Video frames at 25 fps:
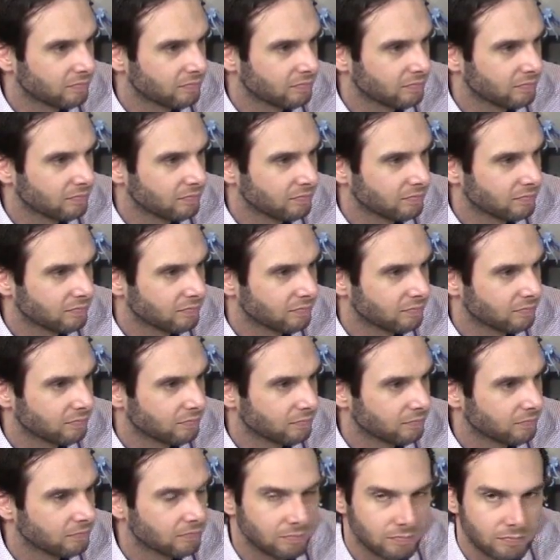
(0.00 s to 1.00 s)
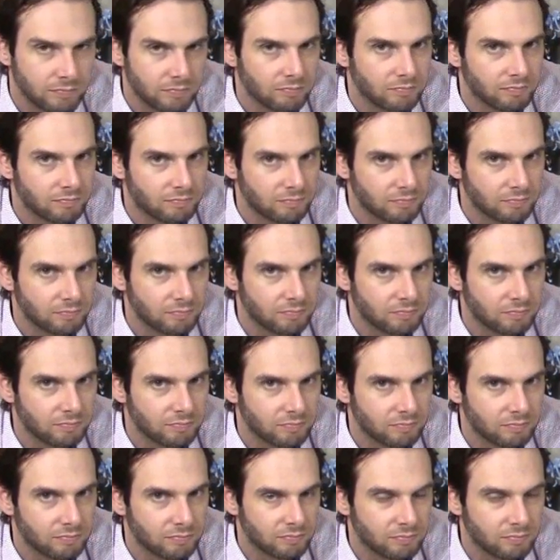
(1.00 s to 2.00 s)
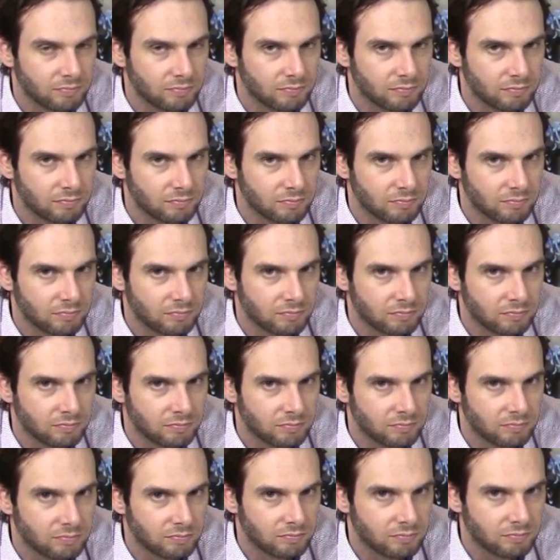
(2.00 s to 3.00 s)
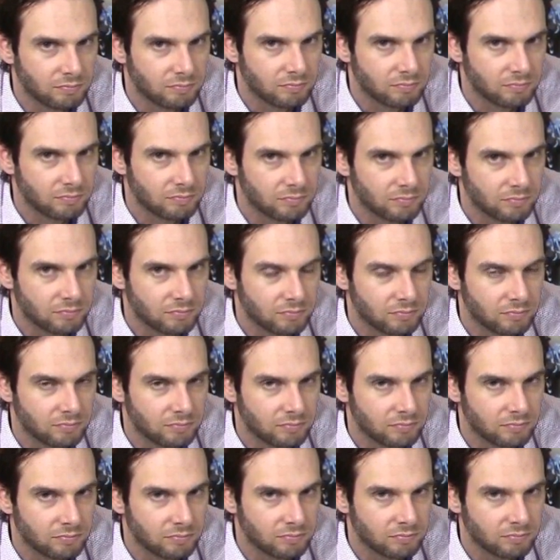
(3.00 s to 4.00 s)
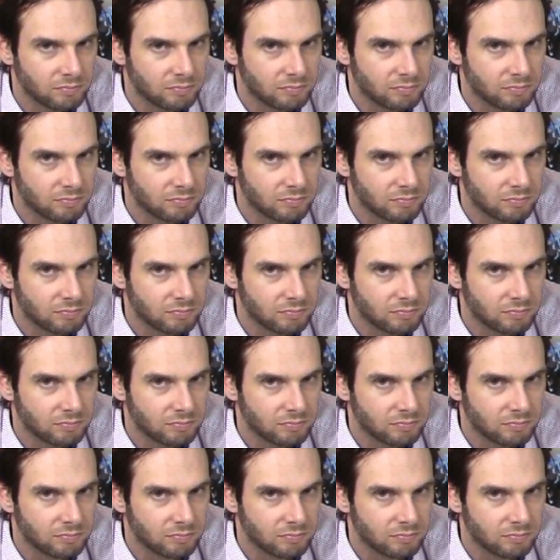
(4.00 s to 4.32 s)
This person isn't speaking.